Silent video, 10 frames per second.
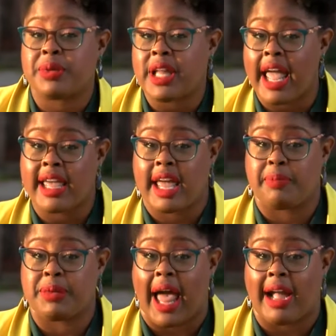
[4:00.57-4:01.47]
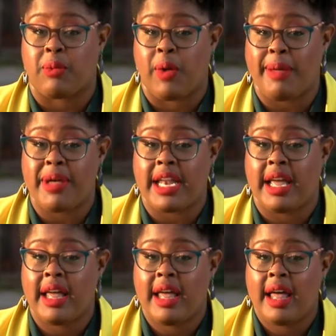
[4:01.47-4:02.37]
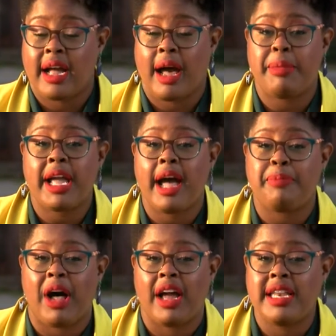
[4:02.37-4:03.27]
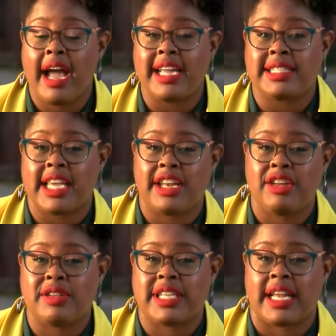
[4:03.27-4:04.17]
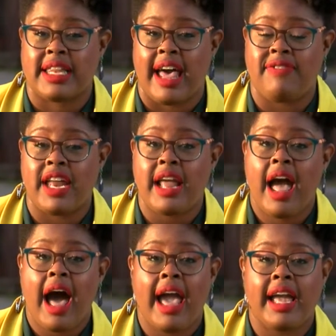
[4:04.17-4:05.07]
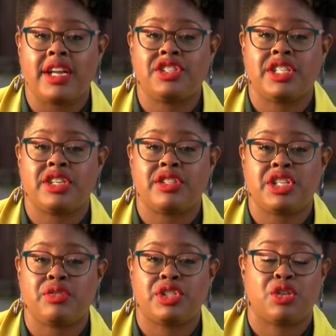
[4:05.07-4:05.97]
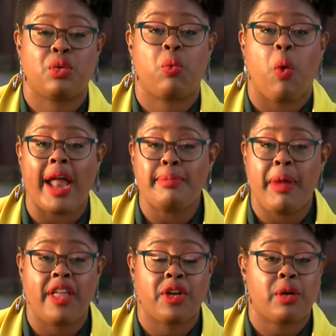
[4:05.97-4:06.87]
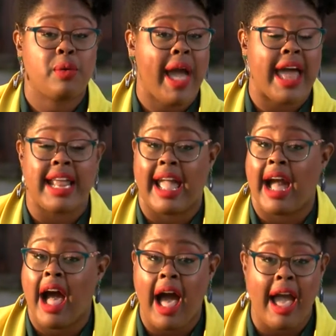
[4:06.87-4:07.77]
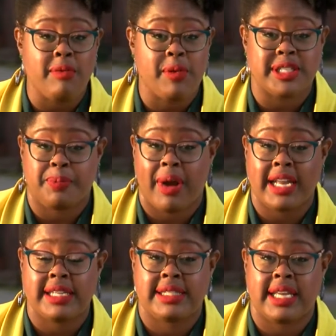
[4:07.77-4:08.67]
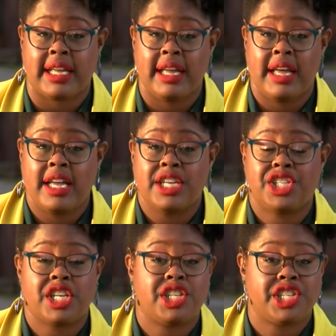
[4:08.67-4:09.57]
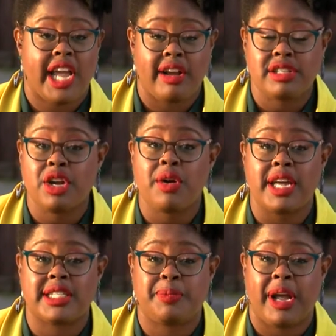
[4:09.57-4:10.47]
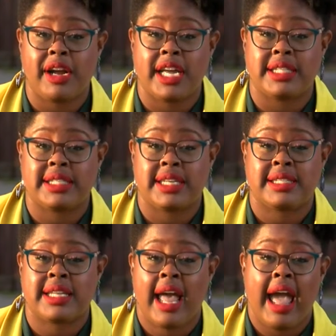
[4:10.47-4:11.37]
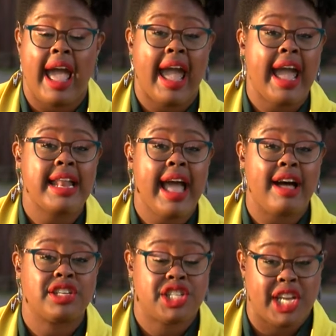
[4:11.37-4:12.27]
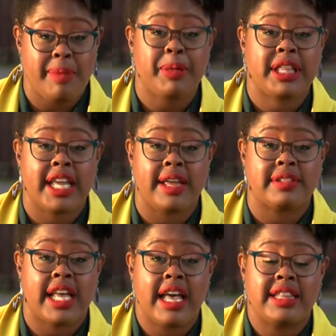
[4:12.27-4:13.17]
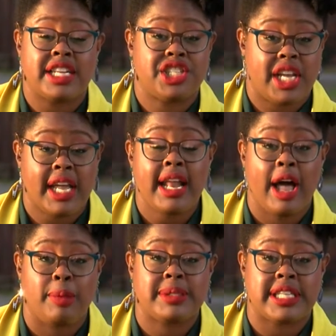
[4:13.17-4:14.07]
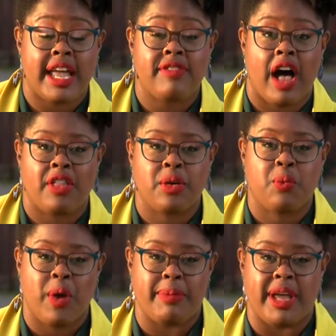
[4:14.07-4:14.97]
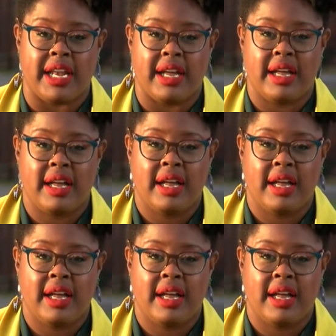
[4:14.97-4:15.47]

plaguing black women Coming up on 19 News at 11, I introduce you to one mother who had a high risk pregnancy. She shares her experiences and how she believes that she can help save other women.